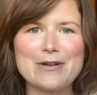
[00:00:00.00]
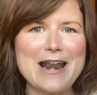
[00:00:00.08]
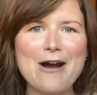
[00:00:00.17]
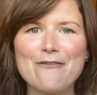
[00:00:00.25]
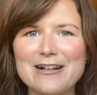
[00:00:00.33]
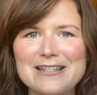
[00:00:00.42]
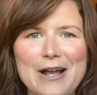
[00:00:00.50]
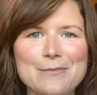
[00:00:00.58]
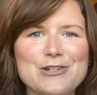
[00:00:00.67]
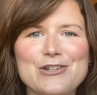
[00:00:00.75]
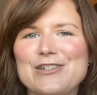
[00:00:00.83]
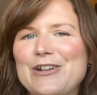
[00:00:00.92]
now I've had time
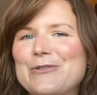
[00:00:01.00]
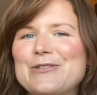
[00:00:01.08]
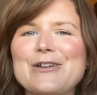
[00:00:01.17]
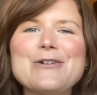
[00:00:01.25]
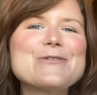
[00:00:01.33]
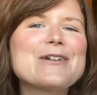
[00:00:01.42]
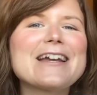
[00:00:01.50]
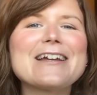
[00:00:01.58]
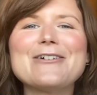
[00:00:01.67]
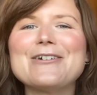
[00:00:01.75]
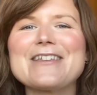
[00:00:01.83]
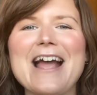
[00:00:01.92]
to just, you know, soak
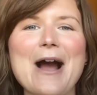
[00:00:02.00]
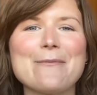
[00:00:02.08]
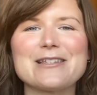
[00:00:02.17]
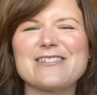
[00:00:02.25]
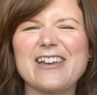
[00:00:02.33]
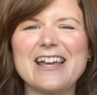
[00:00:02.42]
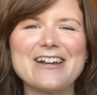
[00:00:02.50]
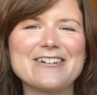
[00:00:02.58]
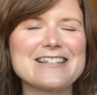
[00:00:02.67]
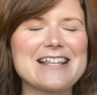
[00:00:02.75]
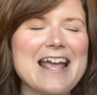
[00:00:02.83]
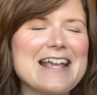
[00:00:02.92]
in all the atmosphere
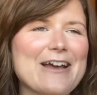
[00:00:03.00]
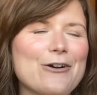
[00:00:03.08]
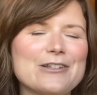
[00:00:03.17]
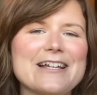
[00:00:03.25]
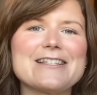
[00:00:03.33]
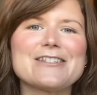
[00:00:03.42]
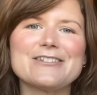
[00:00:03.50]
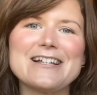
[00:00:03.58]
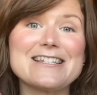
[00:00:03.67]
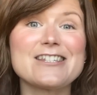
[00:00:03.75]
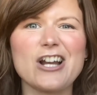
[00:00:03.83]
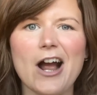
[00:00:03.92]
and take it all in. So
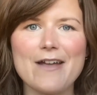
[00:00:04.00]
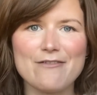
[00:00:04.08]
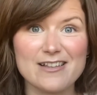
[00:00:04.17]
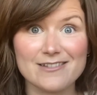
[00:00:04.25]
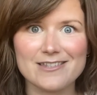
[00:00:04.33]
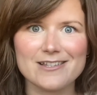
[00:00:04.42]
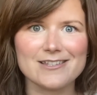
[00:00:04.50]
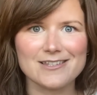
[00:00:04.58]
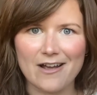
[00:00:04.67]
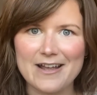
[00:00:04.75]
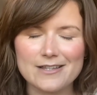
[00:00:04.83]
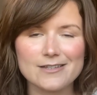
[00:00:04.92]
let's dive into the
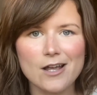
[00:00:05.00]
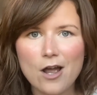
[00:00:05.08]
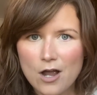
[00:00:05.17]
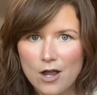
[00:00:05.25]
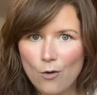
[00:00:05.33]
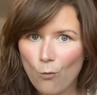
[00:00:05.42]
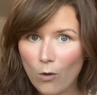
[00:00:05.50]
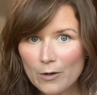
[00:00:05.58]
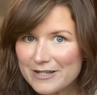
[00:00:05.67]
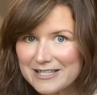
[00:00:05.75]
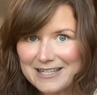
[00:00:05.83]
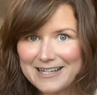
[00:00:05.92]
science. What are
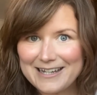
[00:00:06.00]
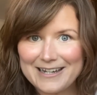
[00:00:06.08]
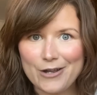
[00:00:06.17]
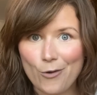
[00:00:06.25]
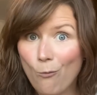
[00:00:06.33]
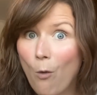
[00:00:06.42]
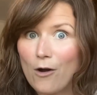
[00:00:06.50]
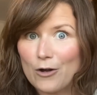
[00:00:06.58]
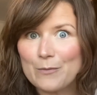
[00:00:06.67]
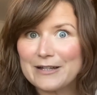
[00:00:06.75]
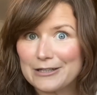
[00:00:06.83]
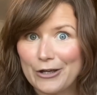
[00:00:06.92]
we seeing and what
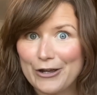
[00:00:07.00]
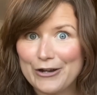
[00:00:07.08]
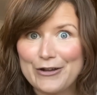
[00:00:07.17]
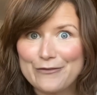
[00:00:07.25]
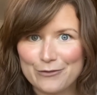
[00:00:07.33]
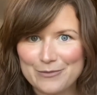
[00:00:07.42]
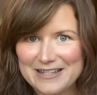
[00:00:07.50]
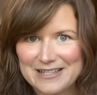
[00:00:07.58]
can we learn from these